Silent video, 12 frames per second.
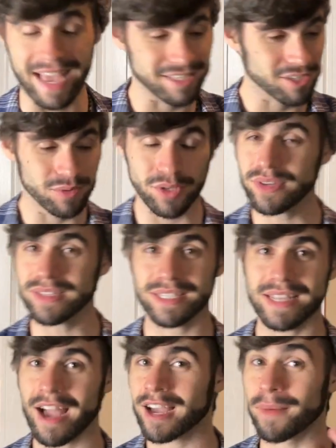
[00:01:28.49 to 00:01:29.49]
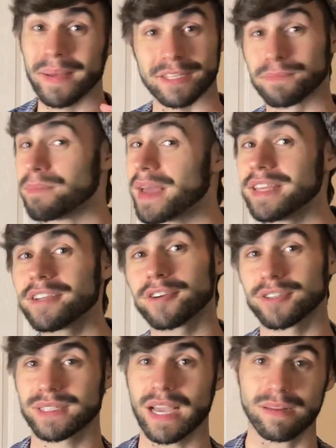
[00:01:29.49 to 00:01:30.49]
And so you can stack up as many
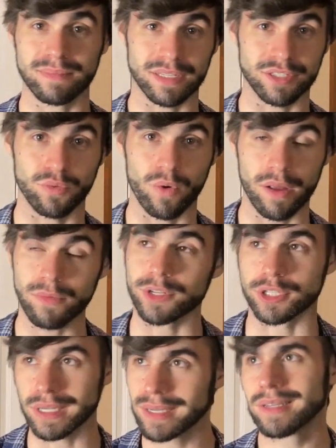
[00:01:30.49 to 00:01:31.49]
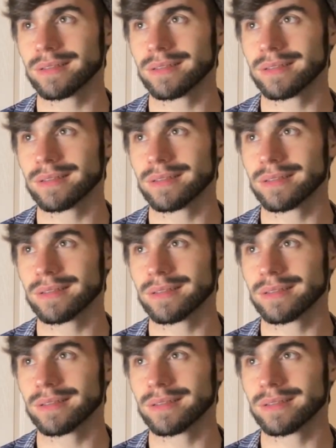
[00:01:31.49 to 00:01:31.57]
cursed items as you want, which